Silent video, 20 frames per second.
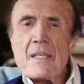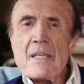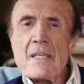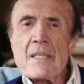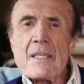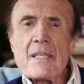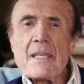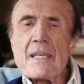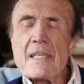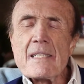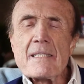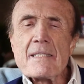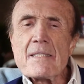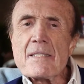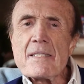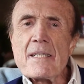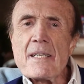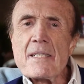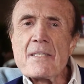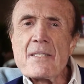And then
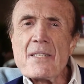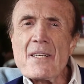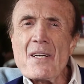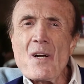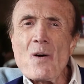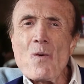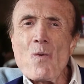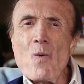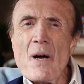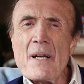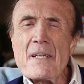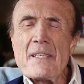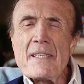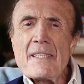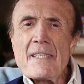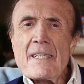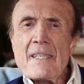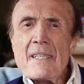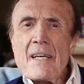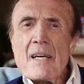said, you know what,
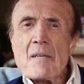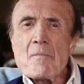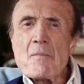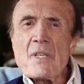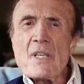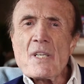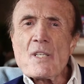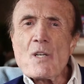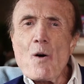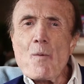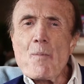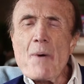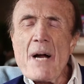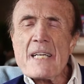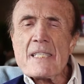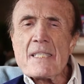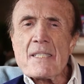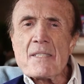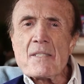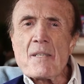I'm going to go
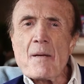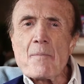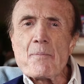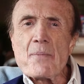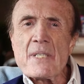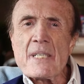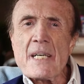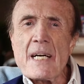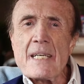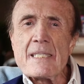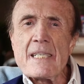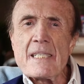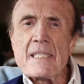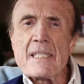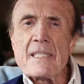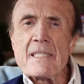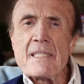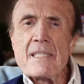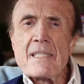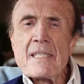back to something I
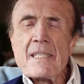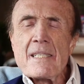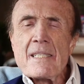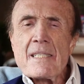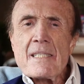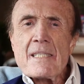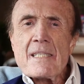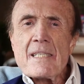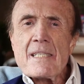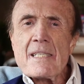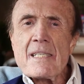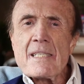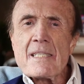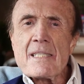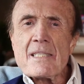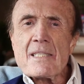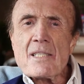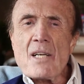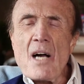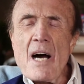did
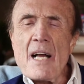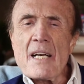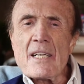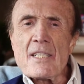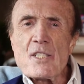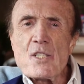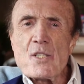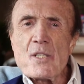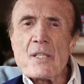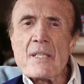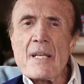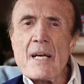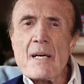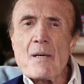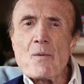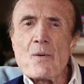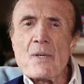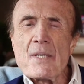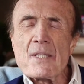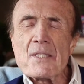in college, and
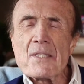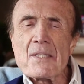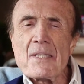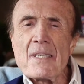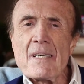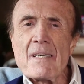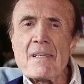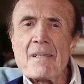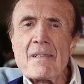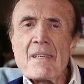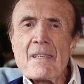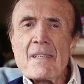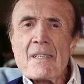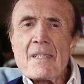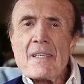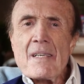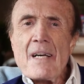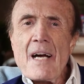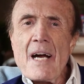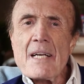that was
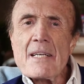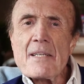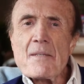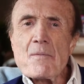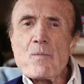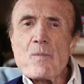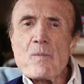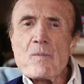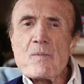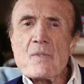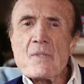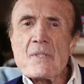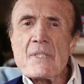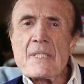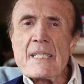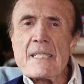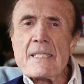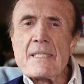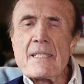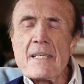I
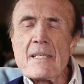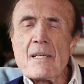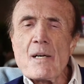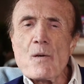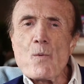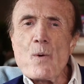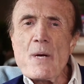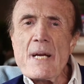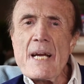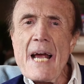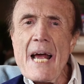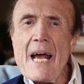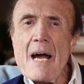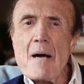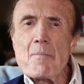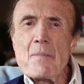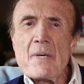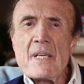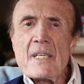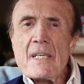did
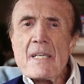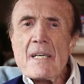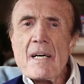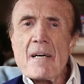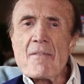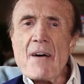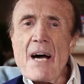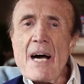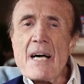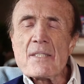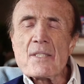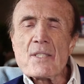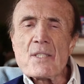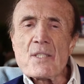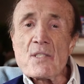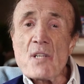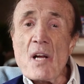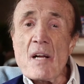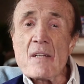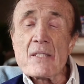rehab of
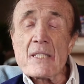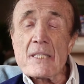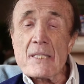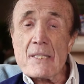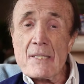houses on the